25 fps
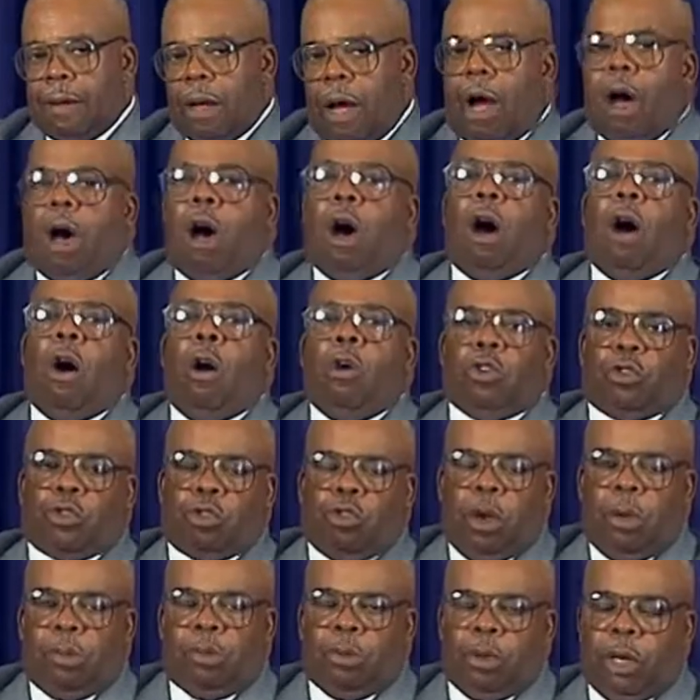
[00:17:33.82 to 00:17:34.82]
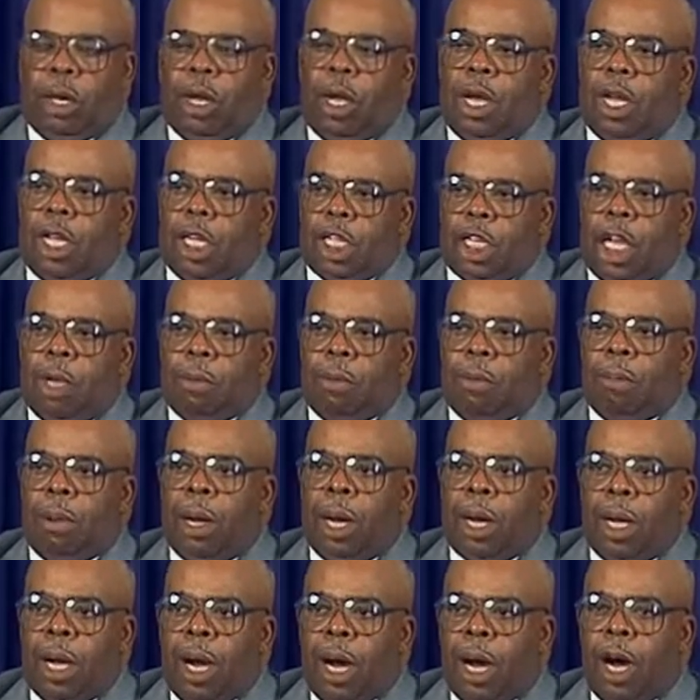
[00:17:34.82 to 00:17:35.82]
All Scripture is given by
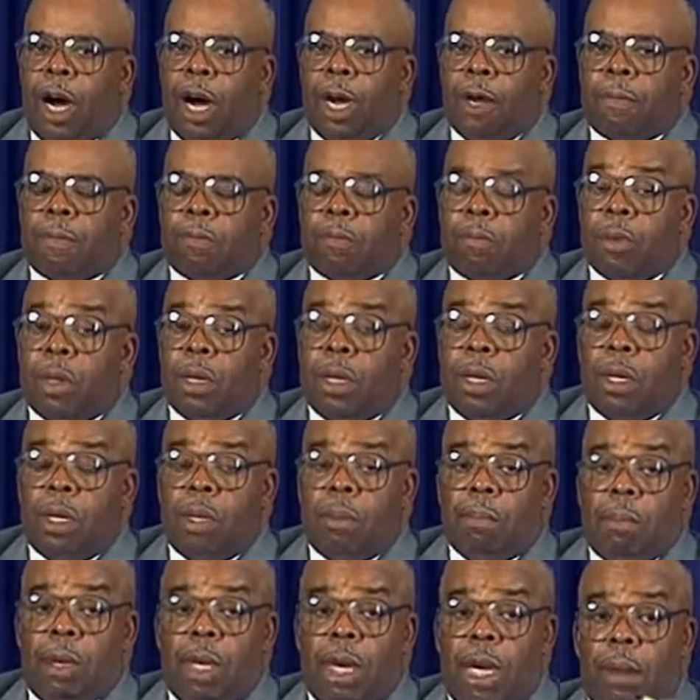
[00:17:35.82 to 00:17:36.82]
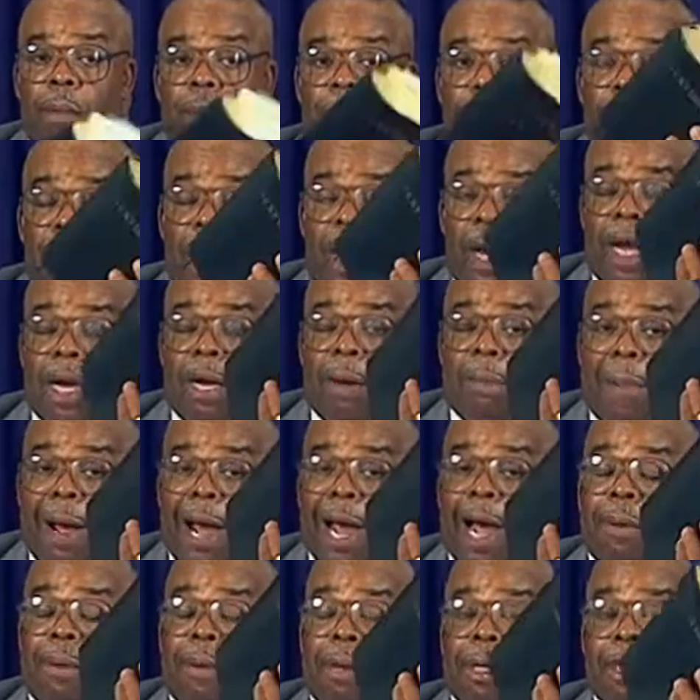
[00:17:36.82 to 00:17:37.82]
God. But everything in the
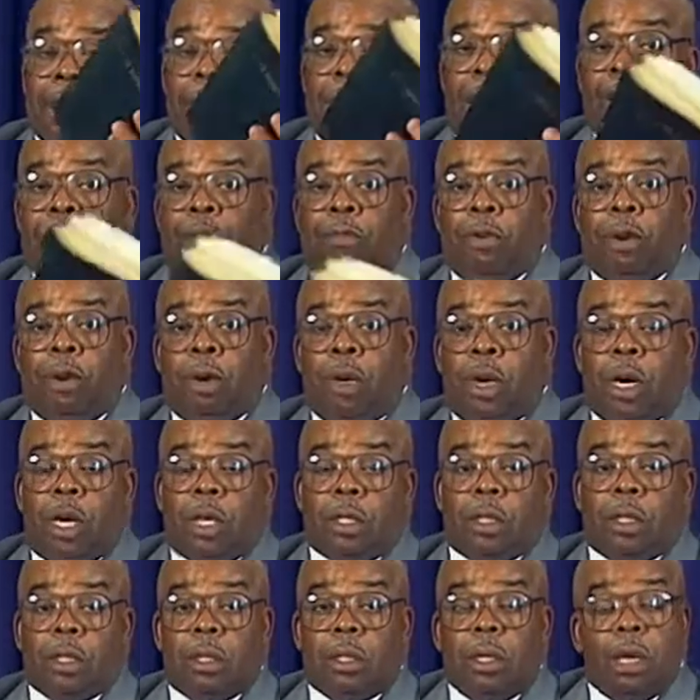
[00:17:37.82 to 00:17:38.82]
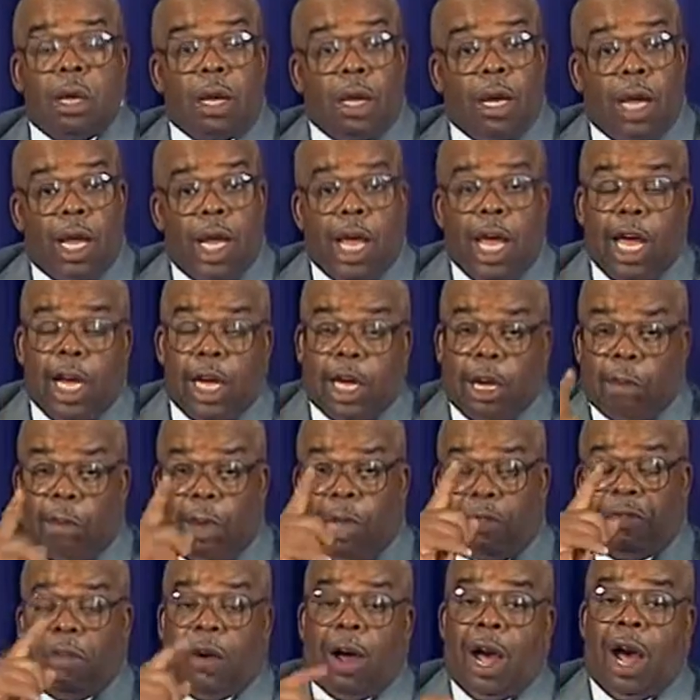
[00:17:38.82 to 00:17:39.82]
Bible is not for us. It can be
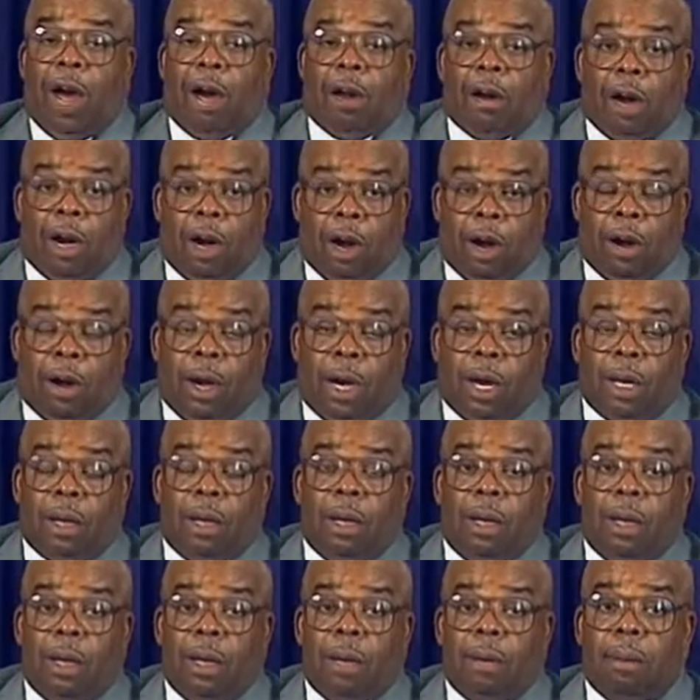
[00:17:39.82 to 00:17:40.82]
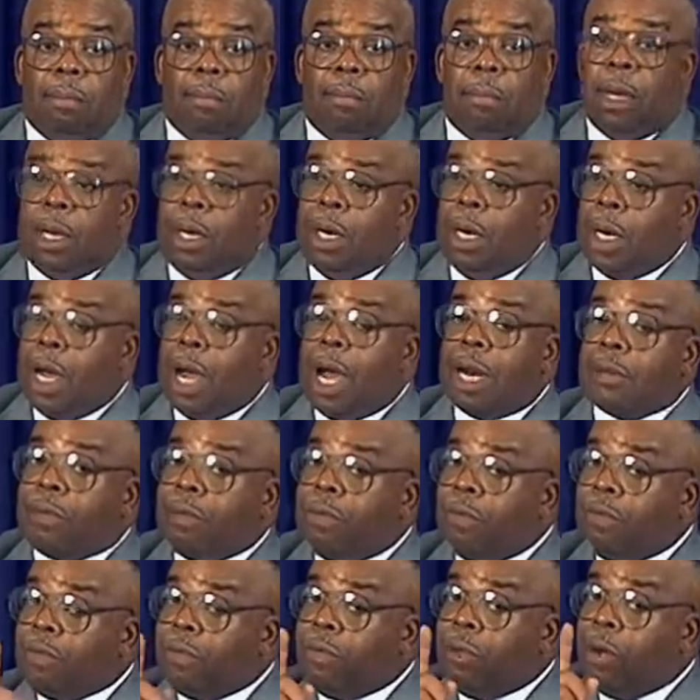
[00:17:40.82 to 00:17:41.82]
for our learning, but not
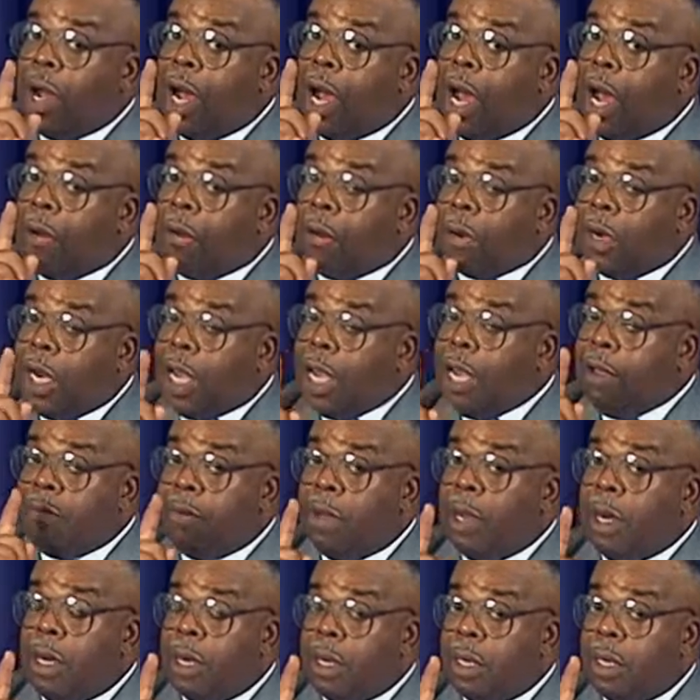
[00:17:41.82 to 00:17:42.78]
for our living